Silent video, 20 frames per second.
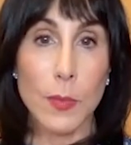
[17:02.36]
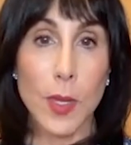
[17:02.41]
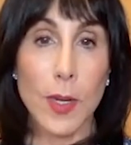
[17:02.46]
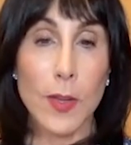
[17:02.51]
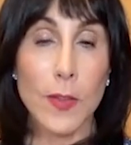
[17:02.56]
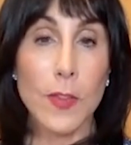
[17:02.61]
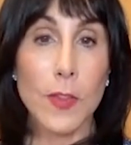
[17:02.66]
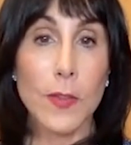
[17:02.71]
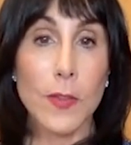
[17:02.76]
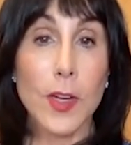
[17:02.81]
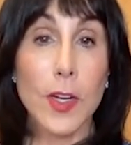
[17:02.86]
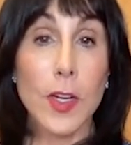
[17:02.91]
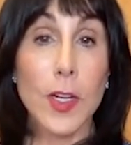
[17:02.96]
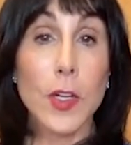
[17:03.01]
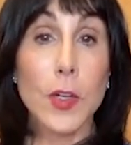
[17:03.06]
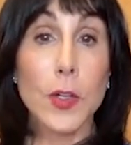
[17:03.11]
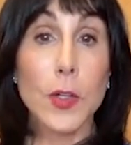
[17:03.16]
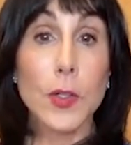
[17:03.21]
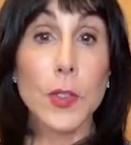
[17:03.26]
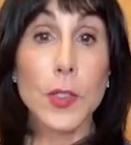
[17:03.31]
one of the
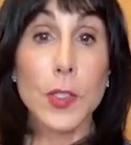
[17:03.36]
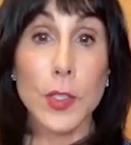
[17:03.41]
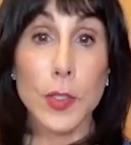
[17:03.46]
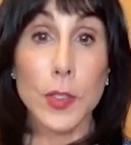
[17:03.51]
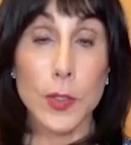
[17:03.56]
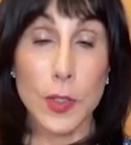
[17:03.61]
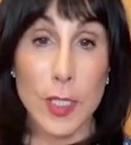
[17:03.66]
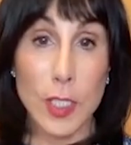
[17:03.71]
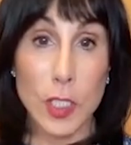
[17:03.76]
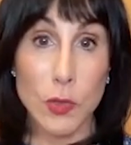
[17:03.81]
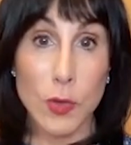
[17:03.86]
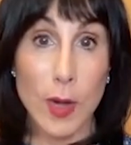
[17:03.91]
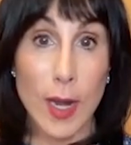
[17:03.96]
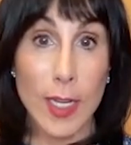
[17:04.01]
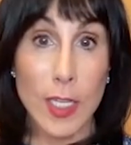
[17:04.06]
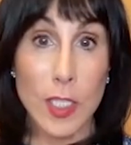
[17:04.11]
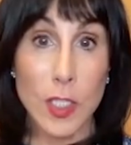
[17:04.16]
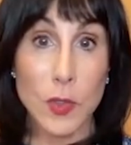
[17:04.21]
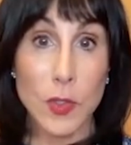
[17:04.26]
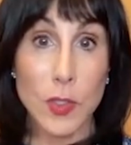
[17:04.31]
very early early
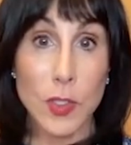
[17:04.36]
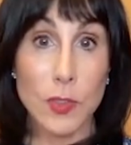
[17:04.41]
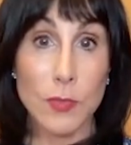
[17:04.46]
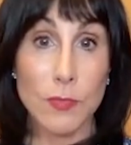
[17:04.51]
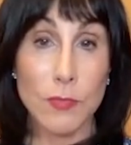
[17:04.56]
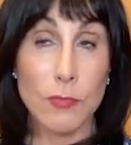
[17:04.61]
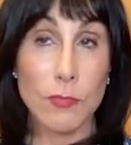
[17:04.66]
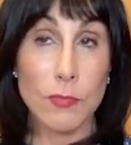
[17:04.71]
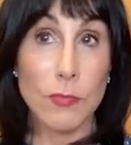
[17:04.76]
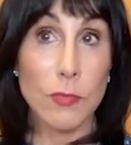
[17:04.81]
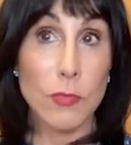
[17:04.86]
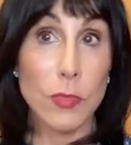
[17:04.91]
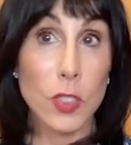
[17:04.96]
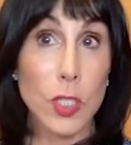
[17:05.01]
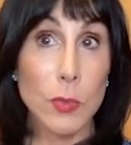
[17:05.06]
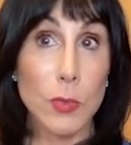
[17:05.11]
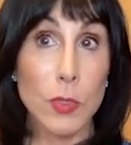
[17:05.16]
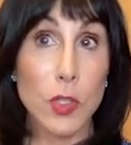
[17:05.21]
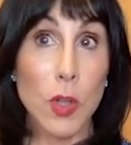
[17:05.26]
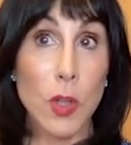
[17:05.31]
trials.
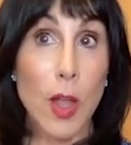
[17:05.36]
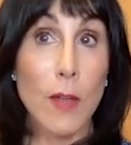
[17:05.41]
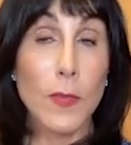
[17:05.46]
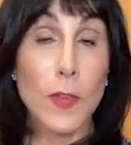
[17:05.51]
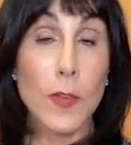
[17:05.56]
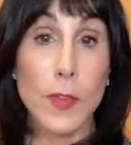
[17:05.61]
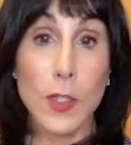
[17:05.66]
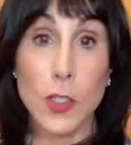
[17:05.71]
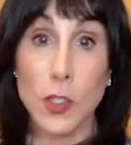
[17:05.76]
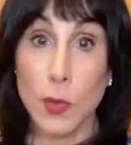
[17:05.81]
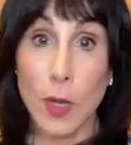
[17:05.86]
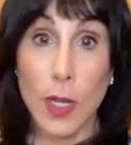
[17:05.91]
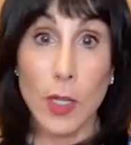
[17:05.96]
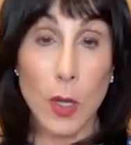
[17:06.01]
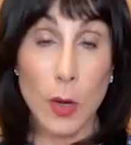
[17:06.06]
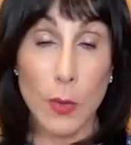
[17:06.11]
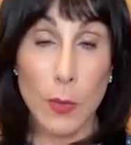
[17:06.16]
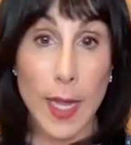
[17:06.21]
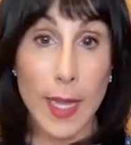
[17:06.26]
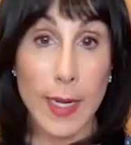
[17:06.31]
She was off of the
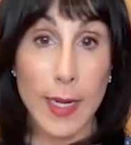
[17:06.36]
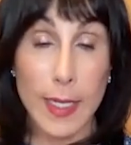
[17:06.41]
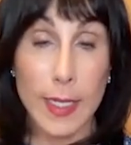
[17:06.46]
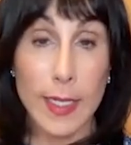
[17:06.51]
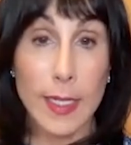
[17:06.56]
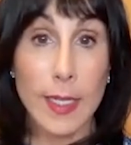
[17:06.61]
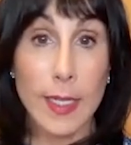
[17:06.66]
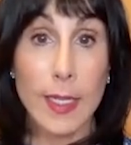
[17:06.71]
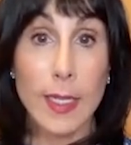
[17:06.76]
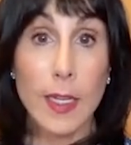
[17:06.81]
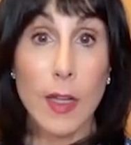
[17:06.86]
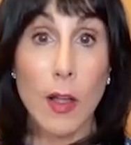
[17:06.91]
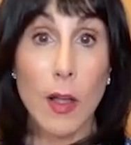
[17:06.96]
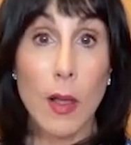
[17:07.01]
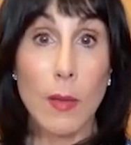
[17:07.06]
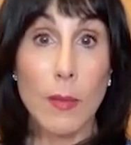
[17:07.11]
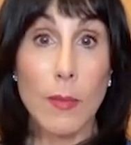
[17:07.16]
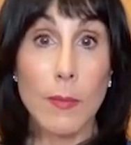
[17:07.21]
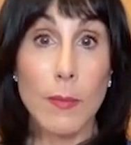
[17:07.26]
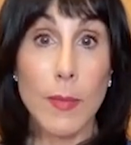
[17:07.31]
drug already,
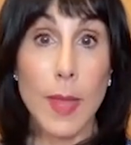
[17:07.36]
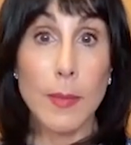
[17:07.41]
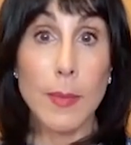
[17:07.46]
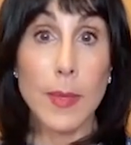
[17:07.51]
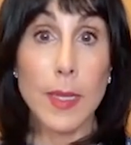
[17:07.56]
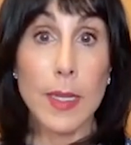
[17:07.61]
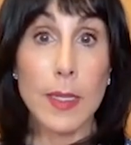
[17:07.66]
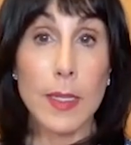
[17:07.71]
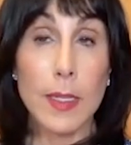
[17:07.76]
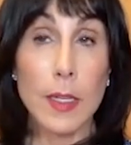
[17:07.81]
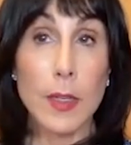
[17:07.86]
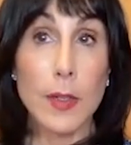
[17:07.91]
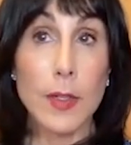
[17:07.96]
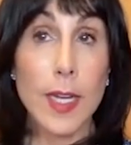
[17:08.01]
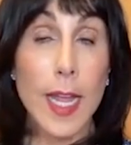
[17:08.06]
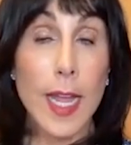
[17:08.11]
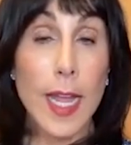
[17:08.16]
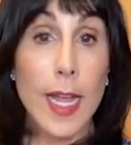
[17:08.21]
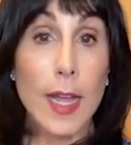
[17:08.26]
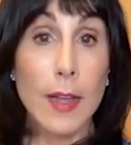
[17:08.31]
maybe a year
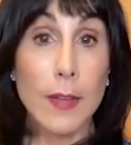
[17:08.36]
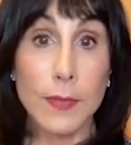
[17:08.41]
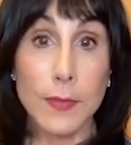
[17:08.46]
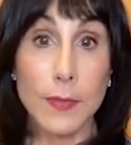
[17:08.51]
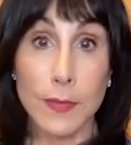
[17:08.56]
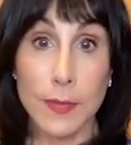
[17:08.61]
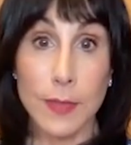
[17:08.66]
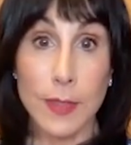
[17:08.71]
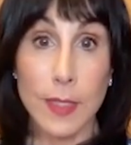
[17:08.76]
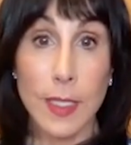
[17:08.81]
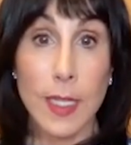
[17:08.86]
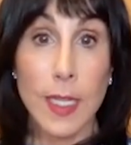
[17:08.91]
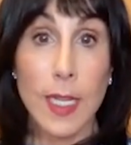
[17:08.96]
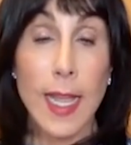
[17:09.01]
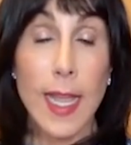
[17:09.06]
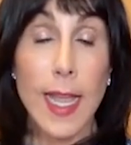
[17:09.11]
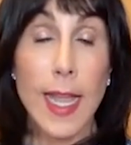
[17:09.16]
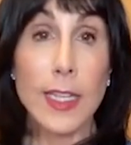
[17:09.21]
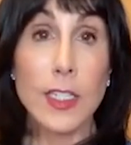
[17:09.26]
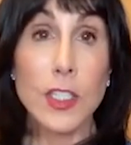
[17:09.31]
and a half,
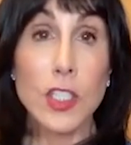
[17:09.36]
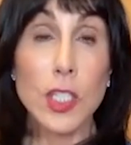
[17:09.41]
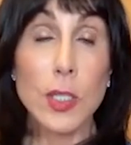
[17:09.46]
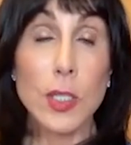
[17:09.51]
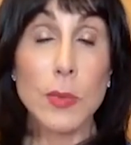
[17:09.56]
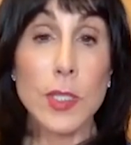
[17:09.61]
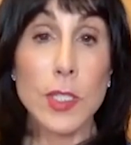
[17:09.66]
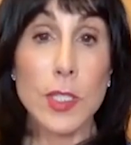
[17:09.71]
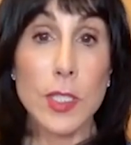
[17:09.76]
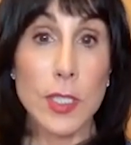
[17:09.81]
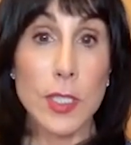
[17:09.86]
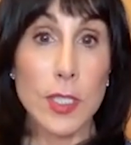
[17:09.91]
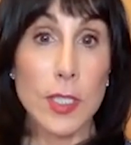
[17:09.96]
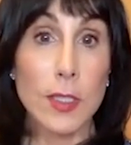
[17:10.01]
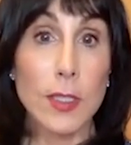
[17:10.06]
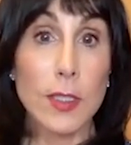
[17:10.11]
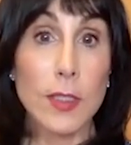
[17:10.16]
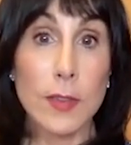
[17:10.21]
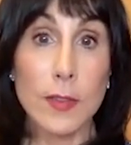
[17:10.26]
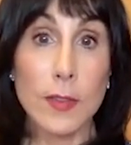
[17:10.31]
and she was
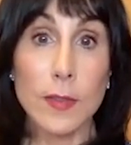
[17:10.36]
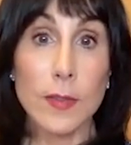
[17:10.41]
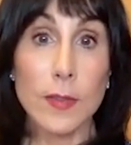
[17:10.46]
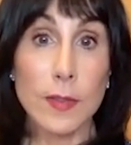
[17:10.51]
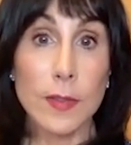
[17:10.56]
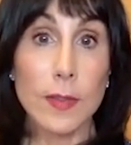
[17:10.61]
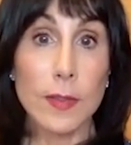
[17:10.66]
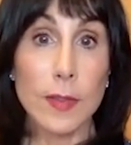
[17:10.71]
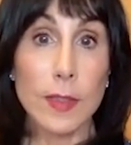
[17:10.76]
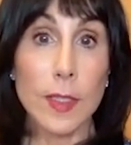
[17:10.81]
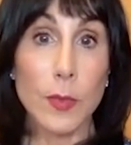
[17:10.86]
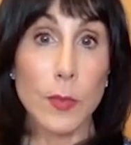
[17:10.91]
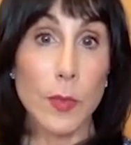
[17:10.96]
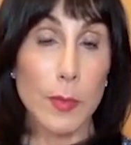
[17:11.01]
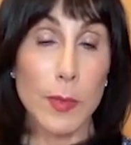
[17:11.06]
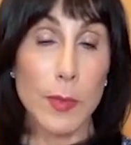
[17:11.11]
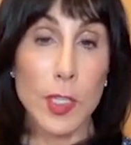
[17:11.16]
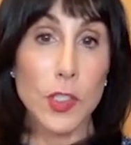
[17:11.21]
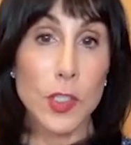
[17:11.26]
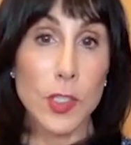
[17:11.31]
still in
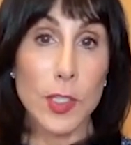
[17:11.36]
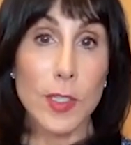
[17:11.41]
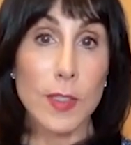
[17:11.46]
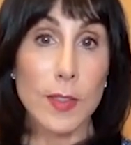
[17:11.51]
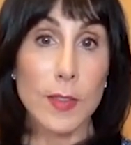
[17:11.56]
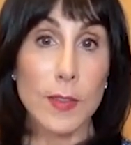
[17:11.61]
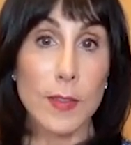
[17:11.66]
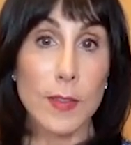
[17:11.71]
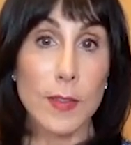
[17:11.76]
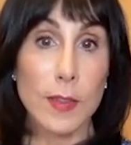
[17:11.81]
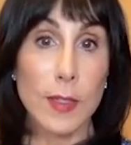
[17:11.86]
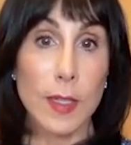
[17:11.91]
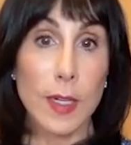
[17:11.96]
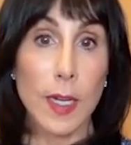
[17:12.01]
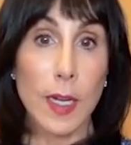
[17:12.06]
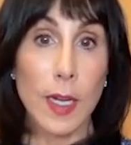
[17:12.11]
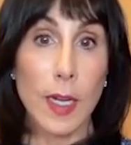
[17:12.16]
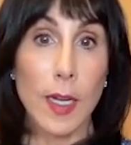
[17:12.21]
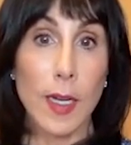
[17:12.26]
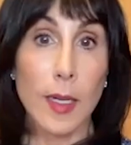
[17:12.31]
remission.
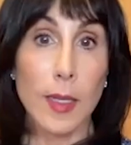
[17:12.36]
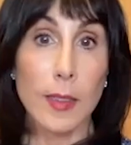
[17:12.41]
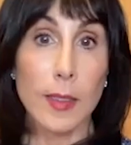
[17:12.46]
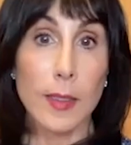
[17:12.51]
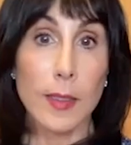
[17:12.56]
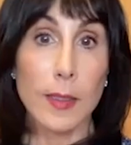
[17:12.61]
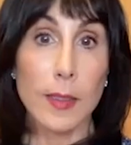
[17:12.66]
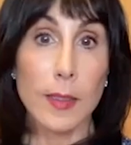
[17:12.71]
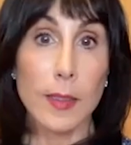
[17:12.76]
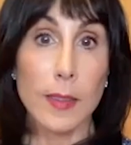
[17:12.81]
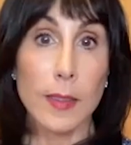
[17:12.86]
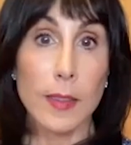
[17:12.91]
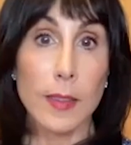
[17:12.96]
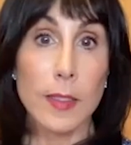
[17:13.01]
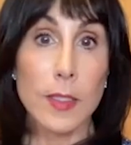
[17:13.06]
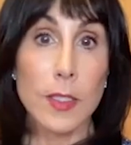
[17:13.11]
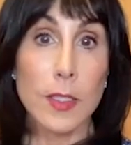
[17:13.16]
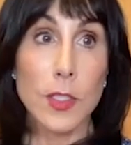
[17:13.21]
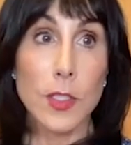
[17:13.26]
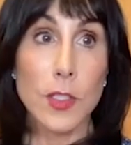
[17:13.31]
Uh,
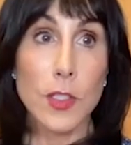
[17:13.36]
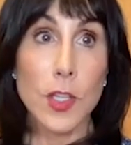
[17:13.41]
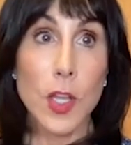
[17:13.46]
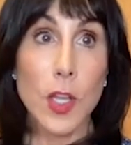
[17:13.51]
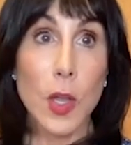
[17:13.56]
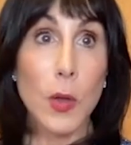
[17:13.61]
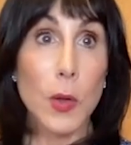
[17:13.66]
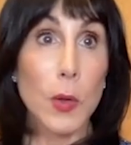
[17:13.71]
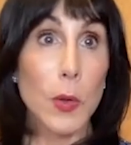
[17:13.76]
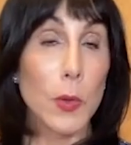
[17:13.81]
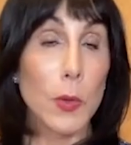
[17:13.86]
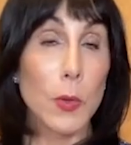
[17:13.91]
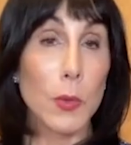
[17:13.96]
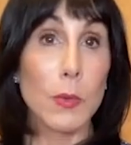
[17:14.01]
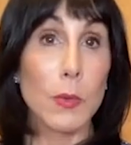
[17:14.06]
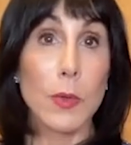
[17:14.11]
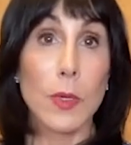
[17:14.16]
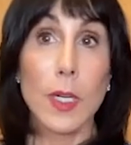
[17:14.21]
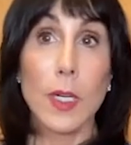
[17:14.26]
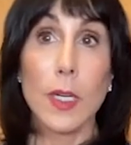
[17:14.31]

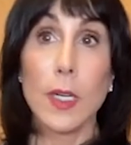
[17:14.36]
so